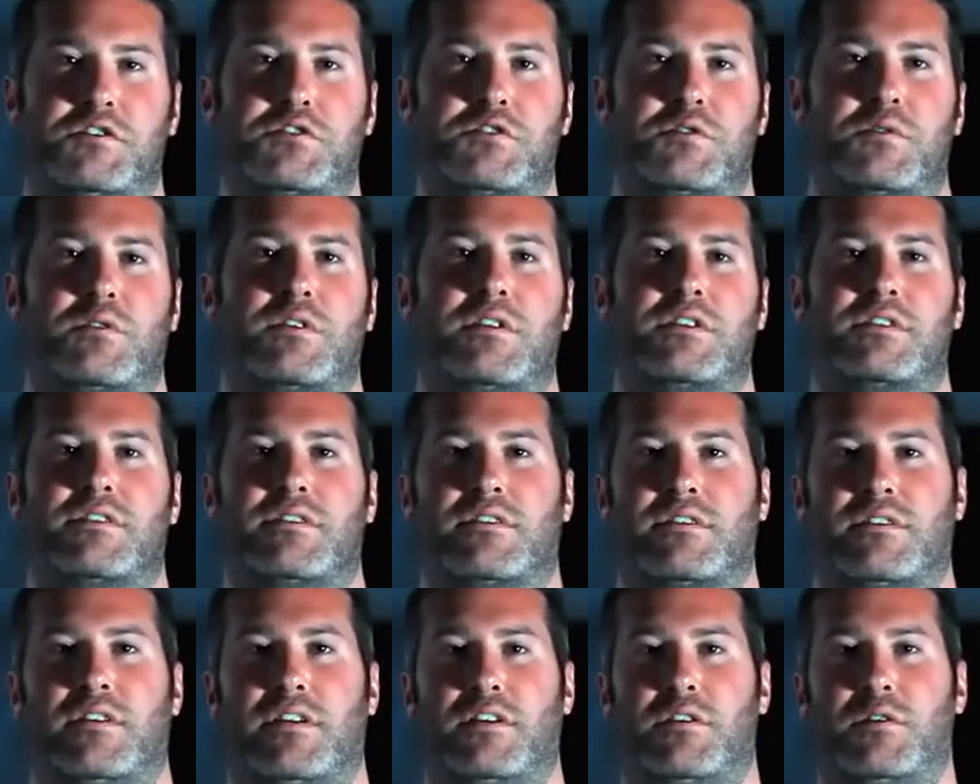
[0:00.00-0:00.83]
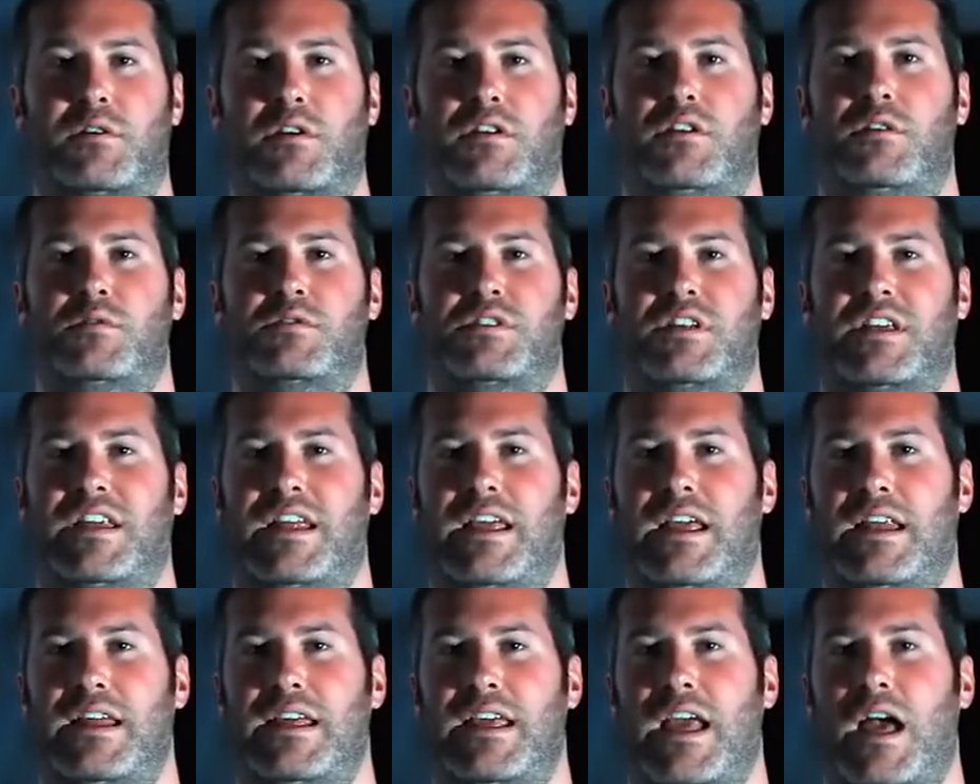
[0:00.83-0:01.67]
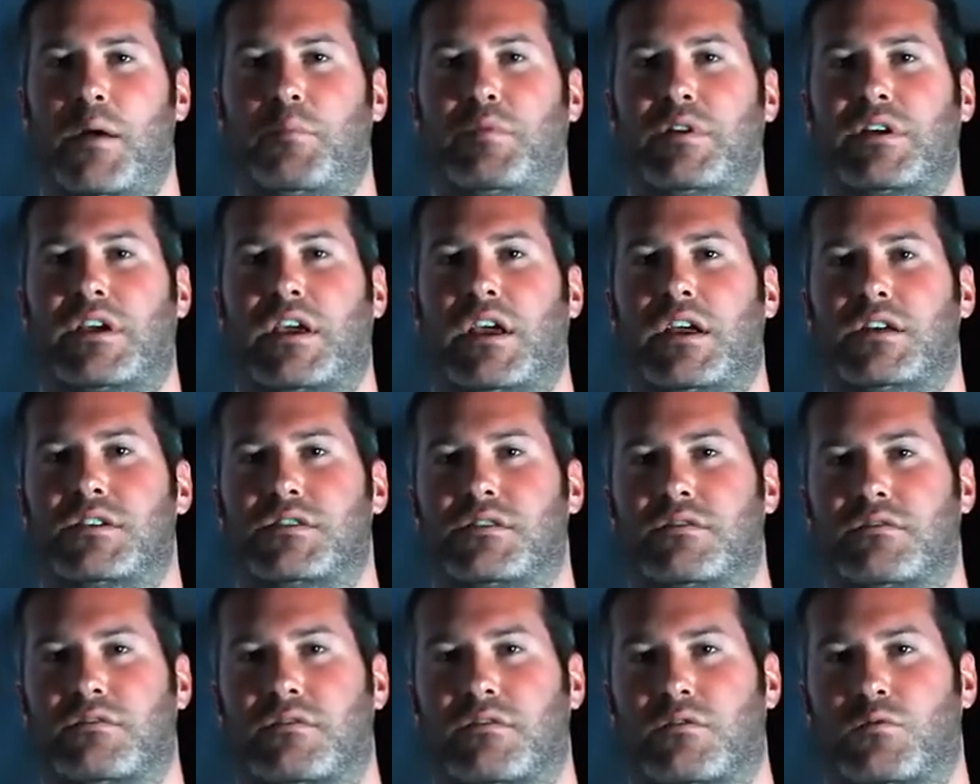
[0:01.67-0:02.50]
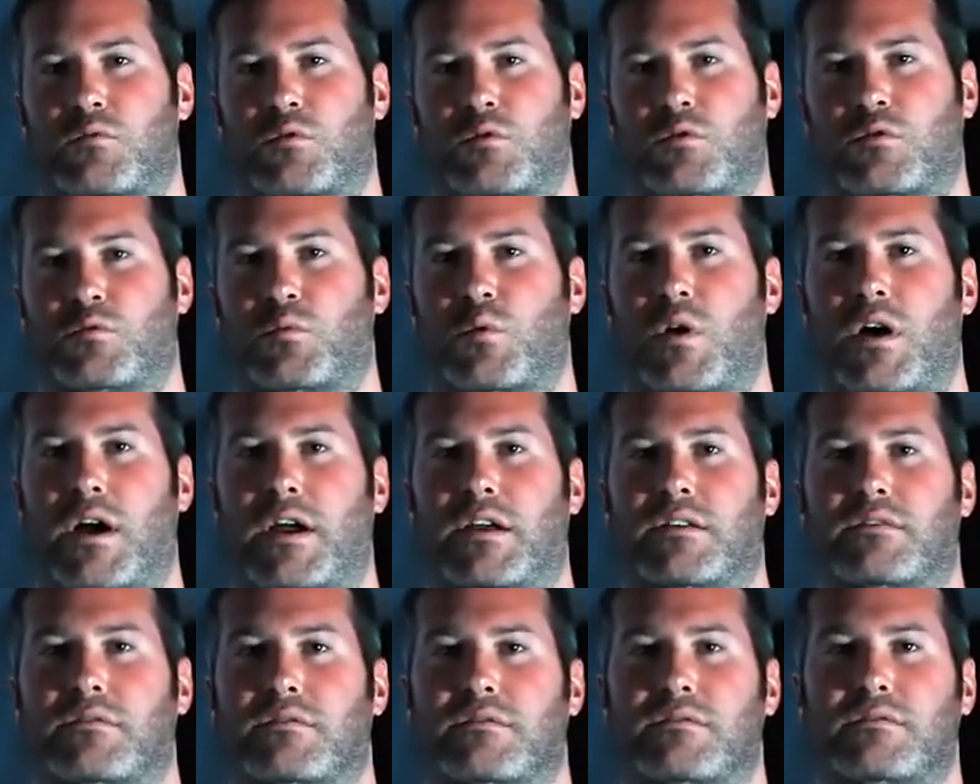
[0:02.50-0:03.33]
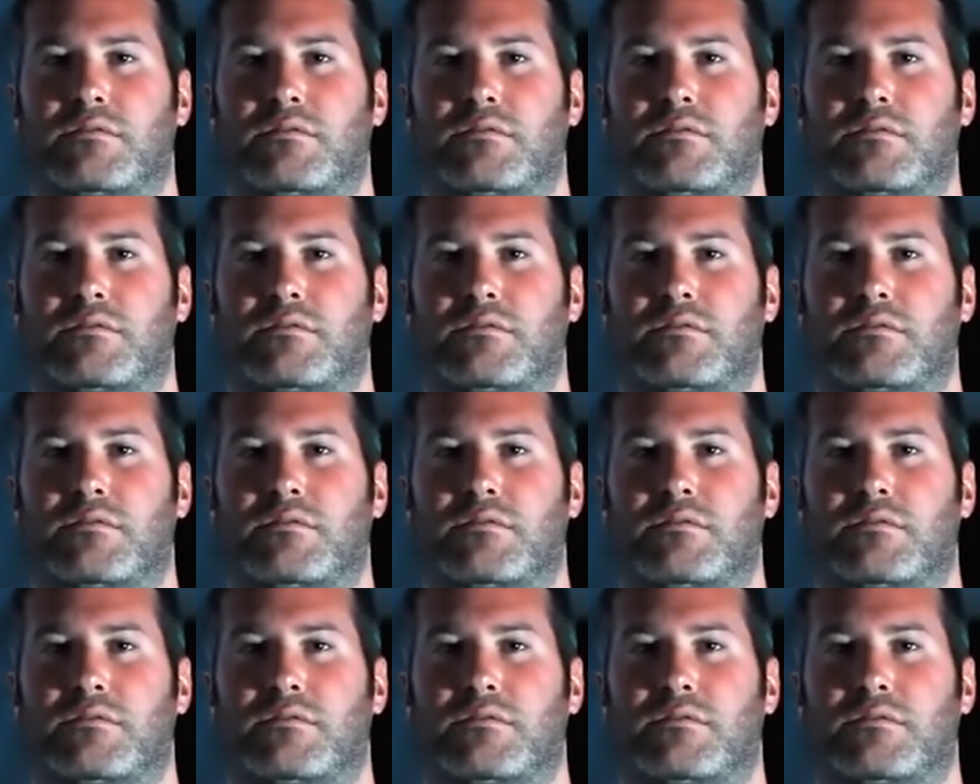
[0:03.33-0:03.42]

ensures that you can use it in any application worldwide.